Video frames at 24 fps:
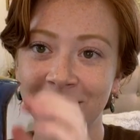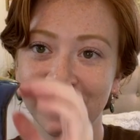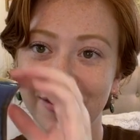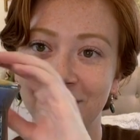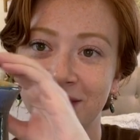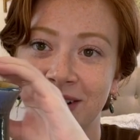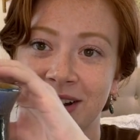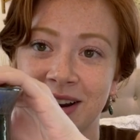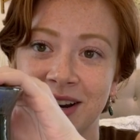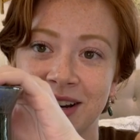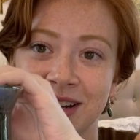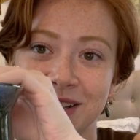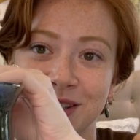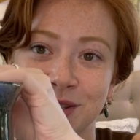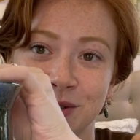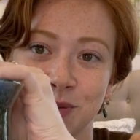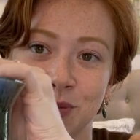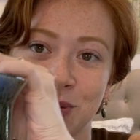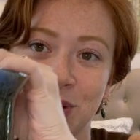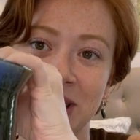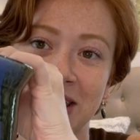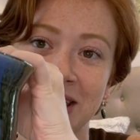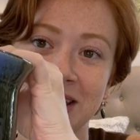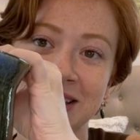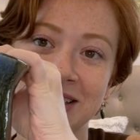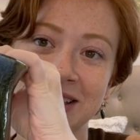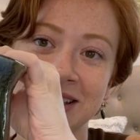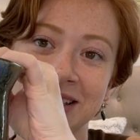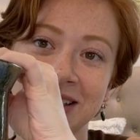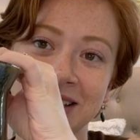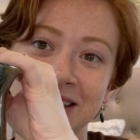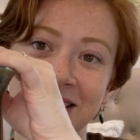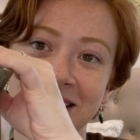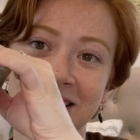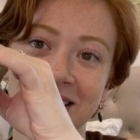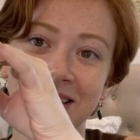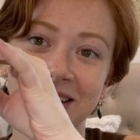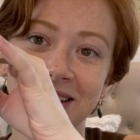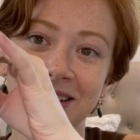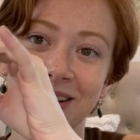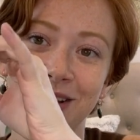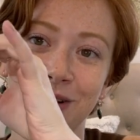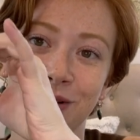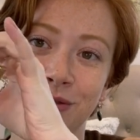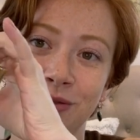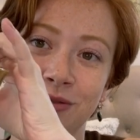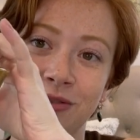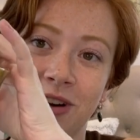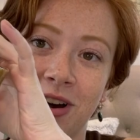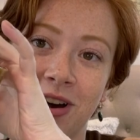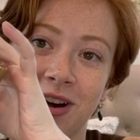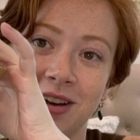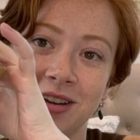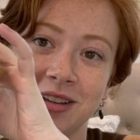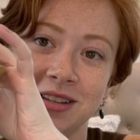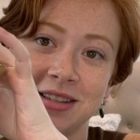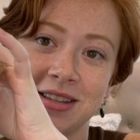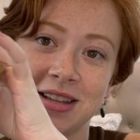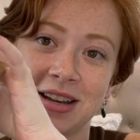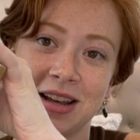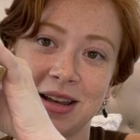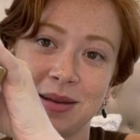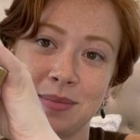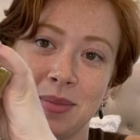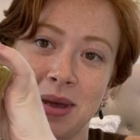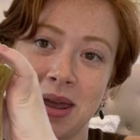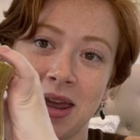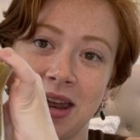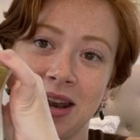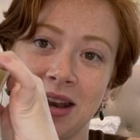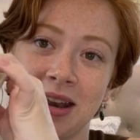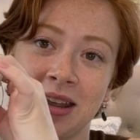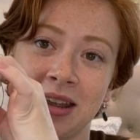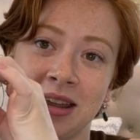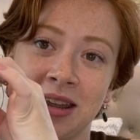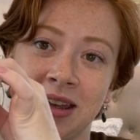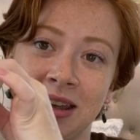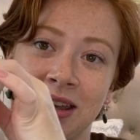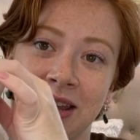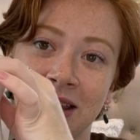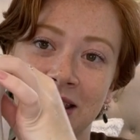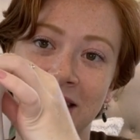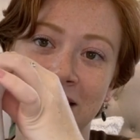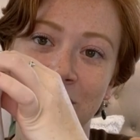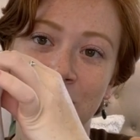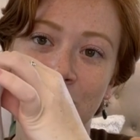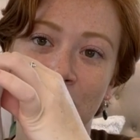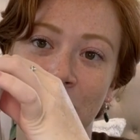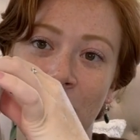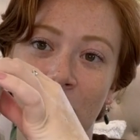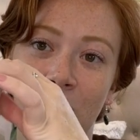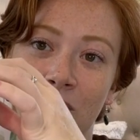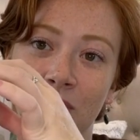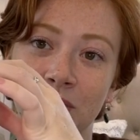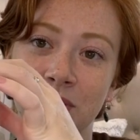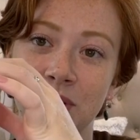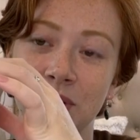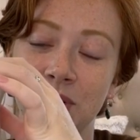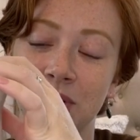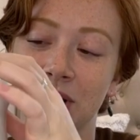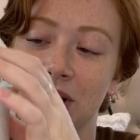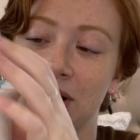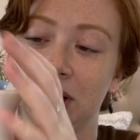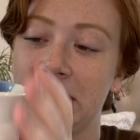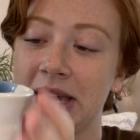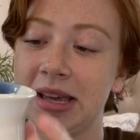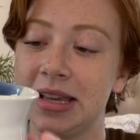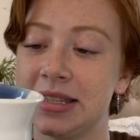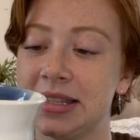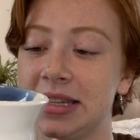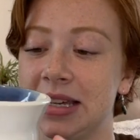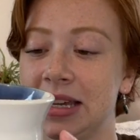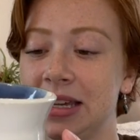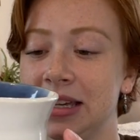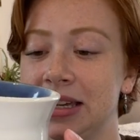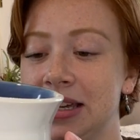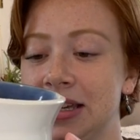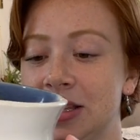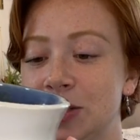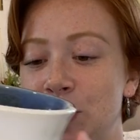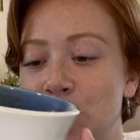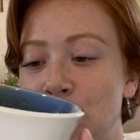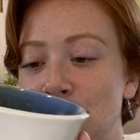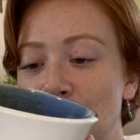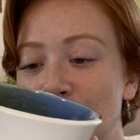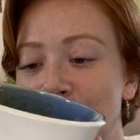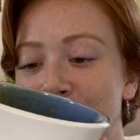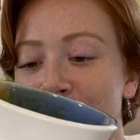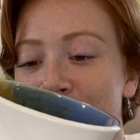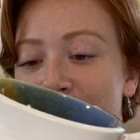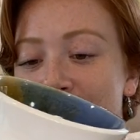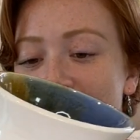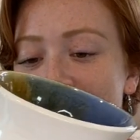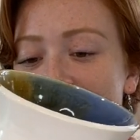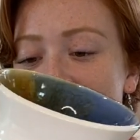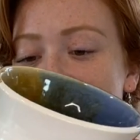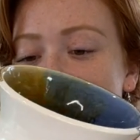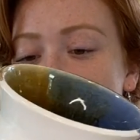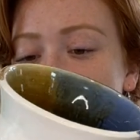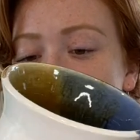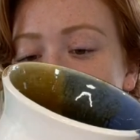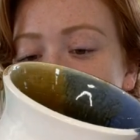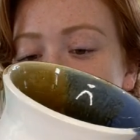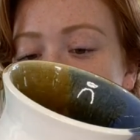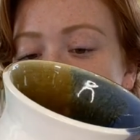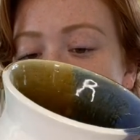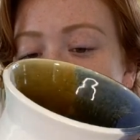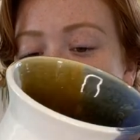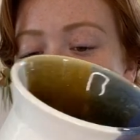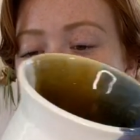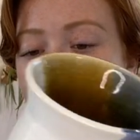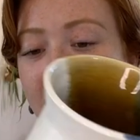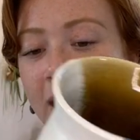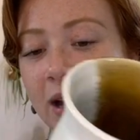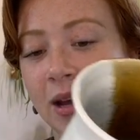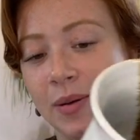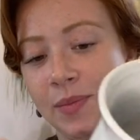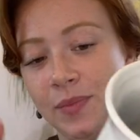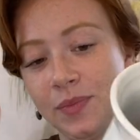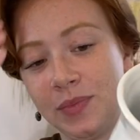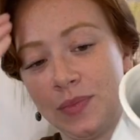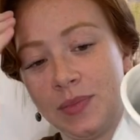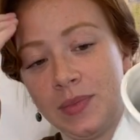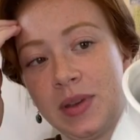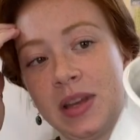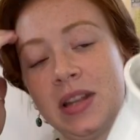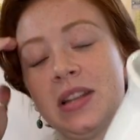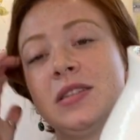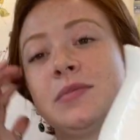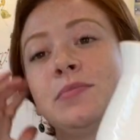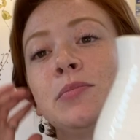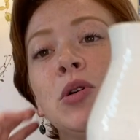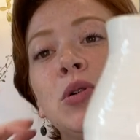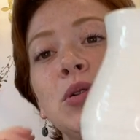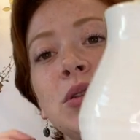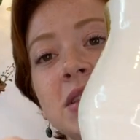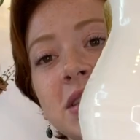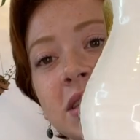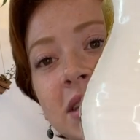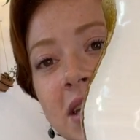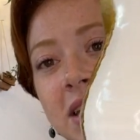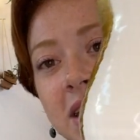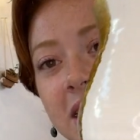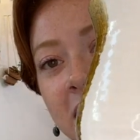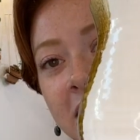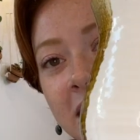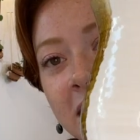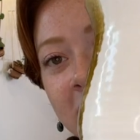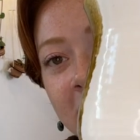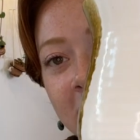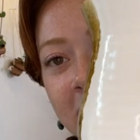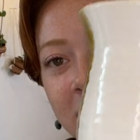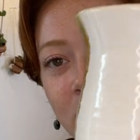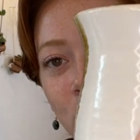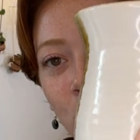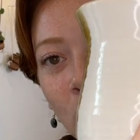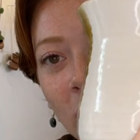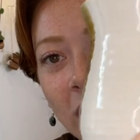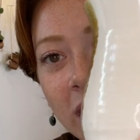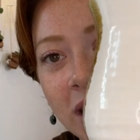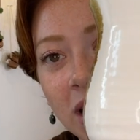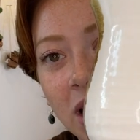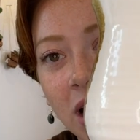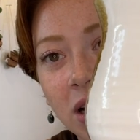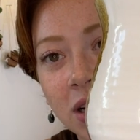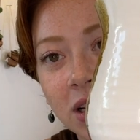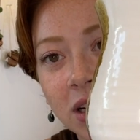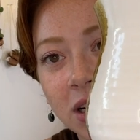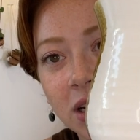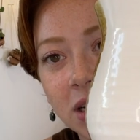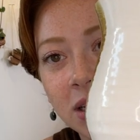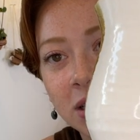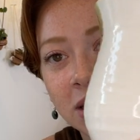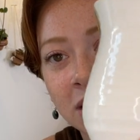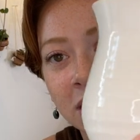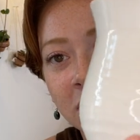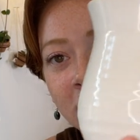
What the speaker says: very sweet little vase that I made. This one also, the glazing is beautiful. It's mostly this white color,